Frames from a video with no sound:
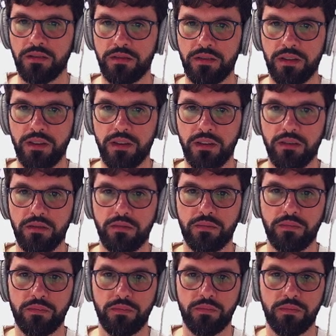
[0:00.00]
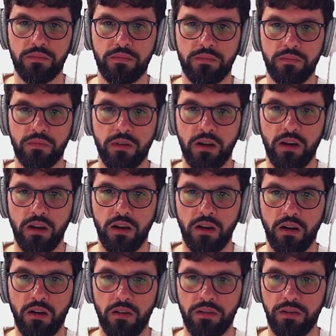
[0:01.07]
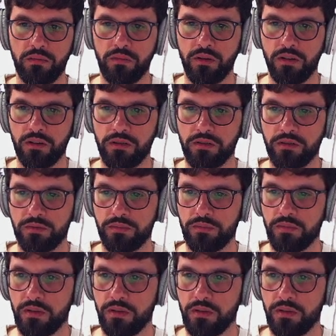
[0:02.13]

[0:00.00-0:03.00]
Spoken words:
see how that works.